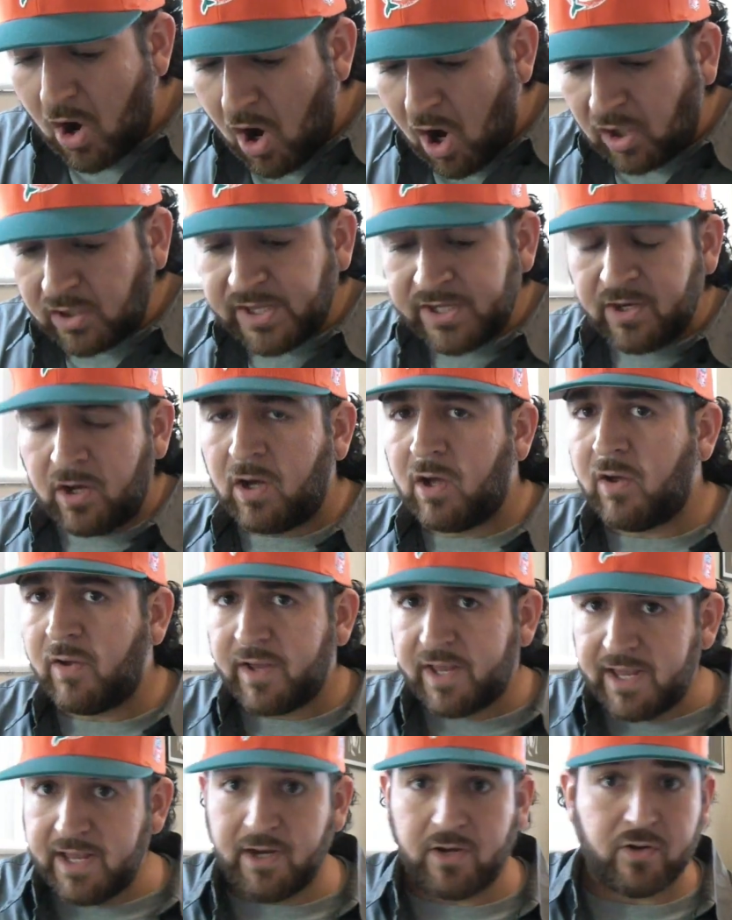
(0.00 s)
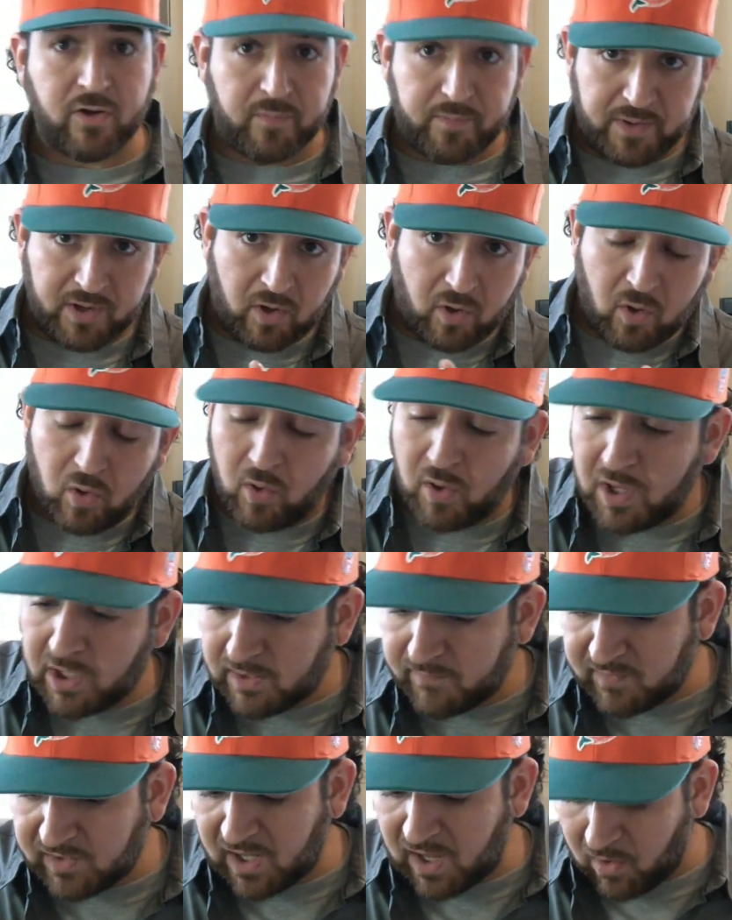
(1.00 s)
all in all, it could be a whole
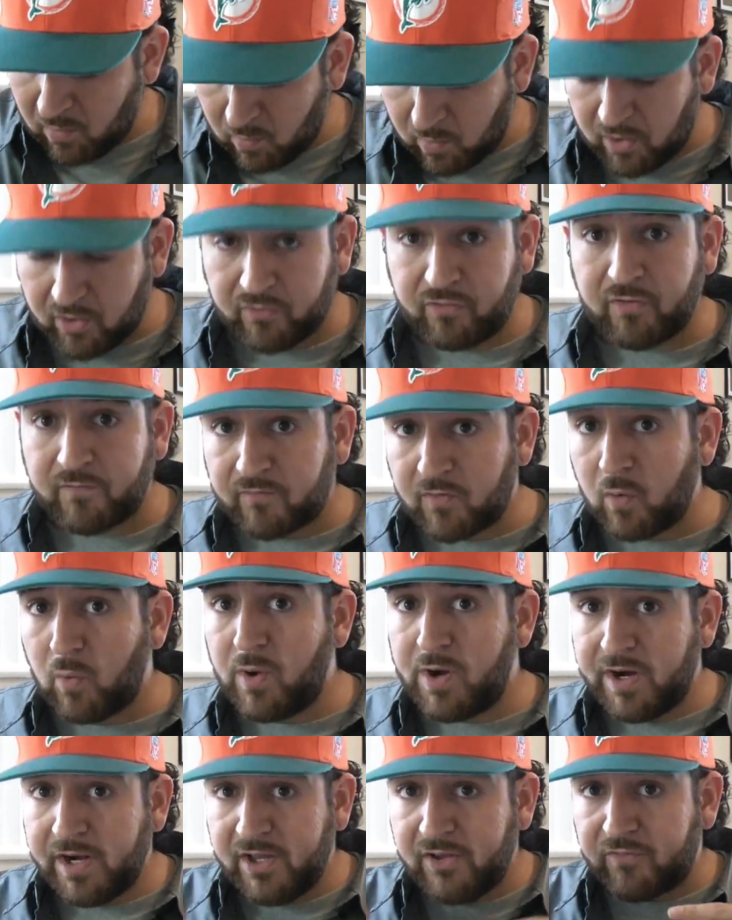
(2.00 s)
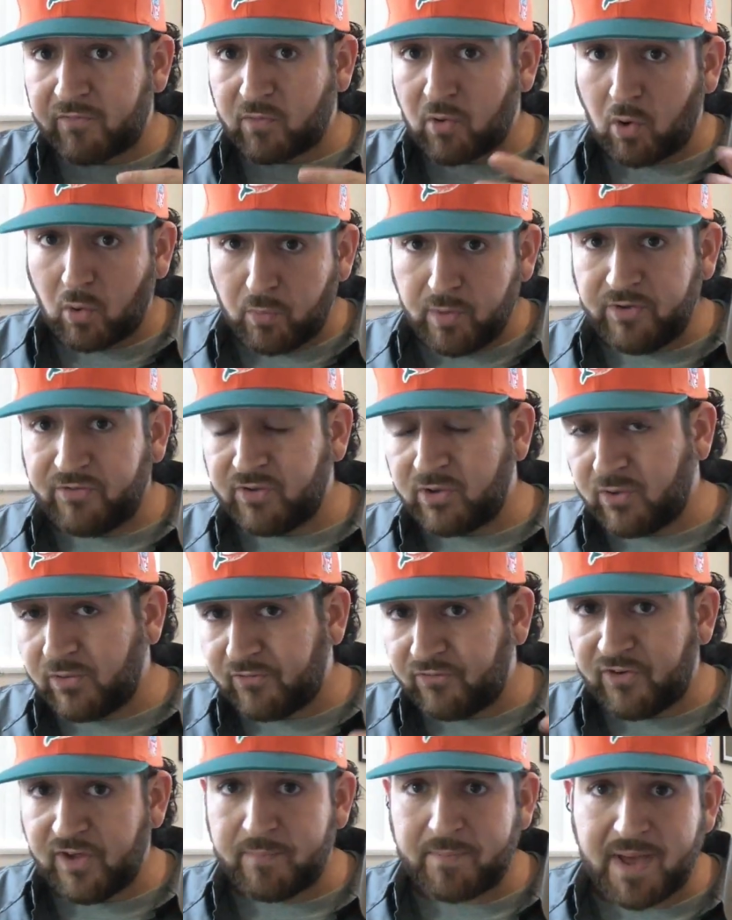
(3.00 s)
hell of a lot worse for what it is for a
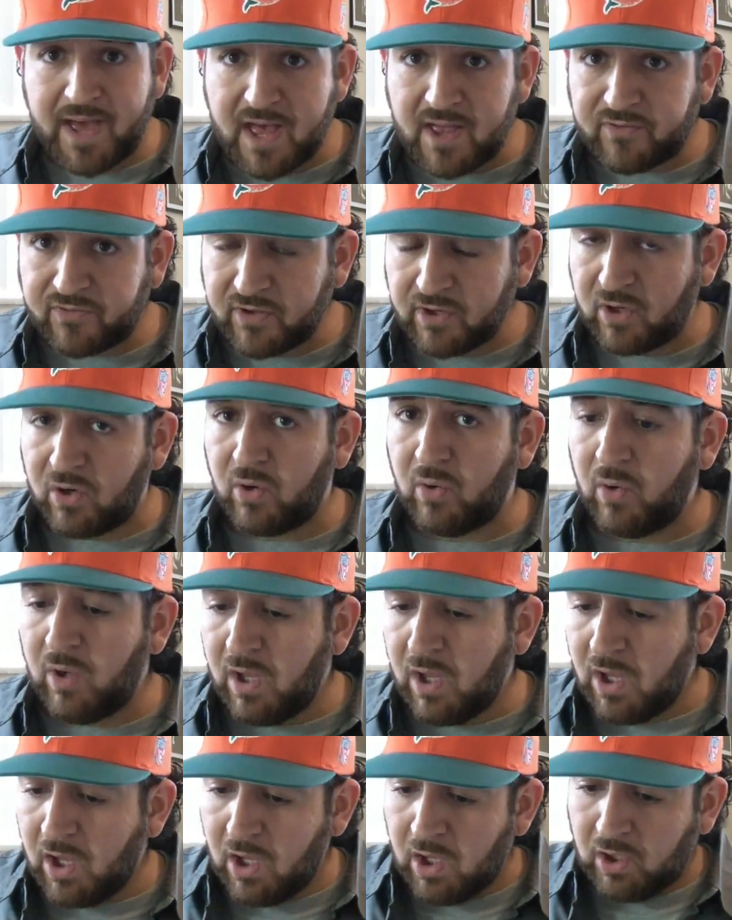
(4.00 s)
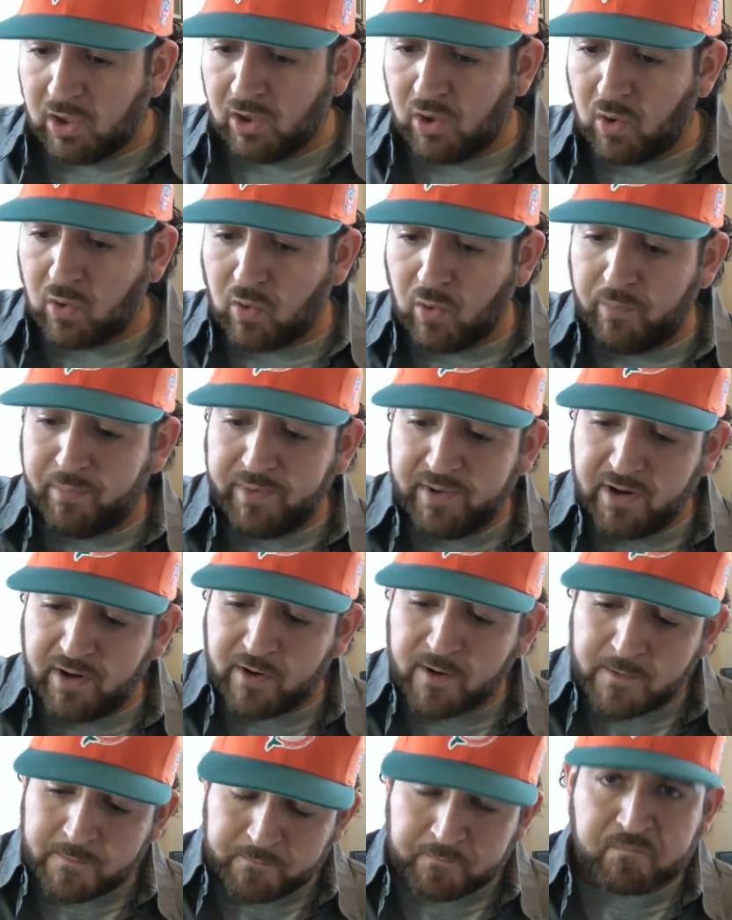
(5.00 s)
regional cheap ass, you know, local
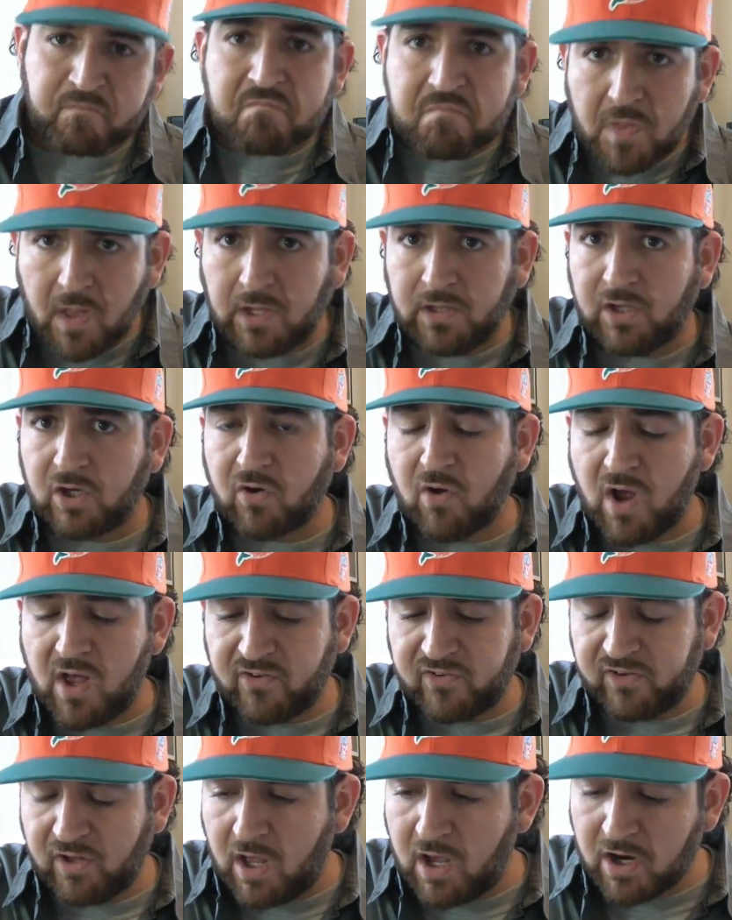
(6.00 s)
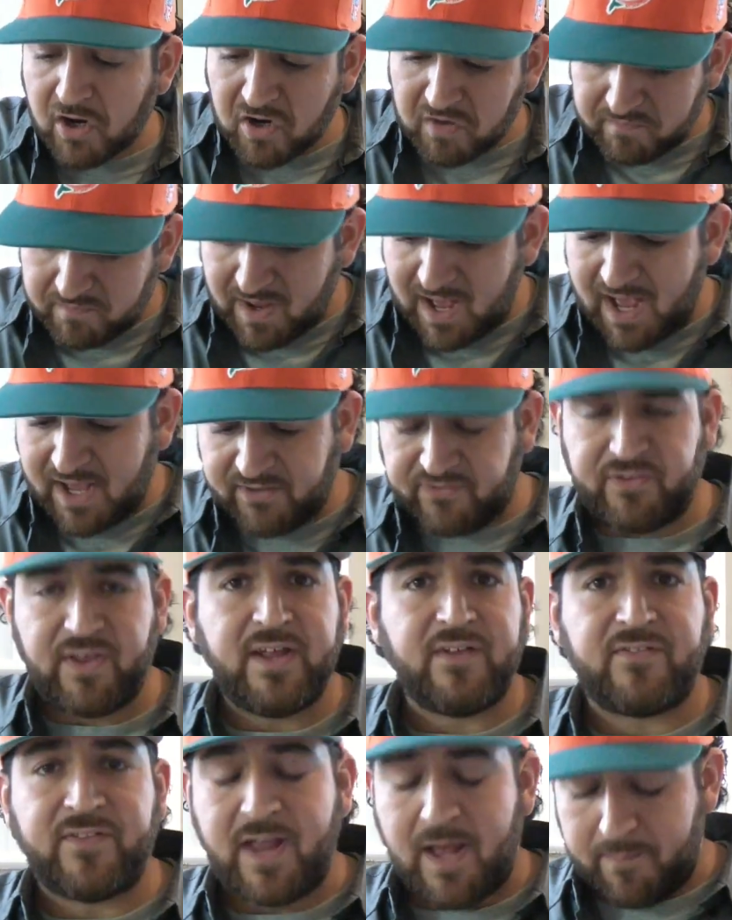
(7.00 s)
beer, lacrosse lager. I
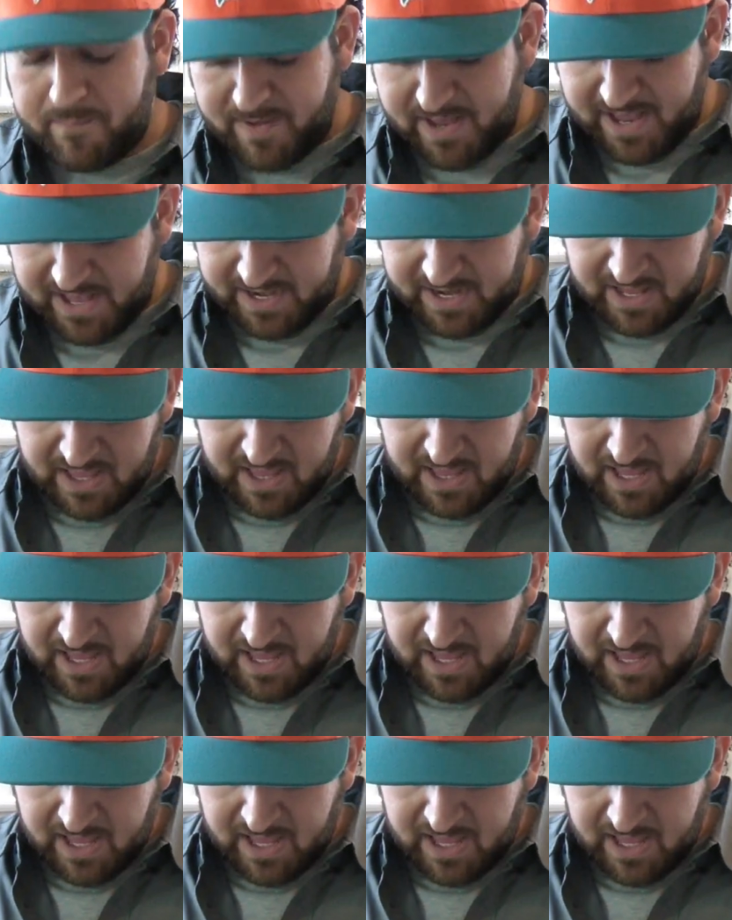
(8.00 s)
say it's not bad.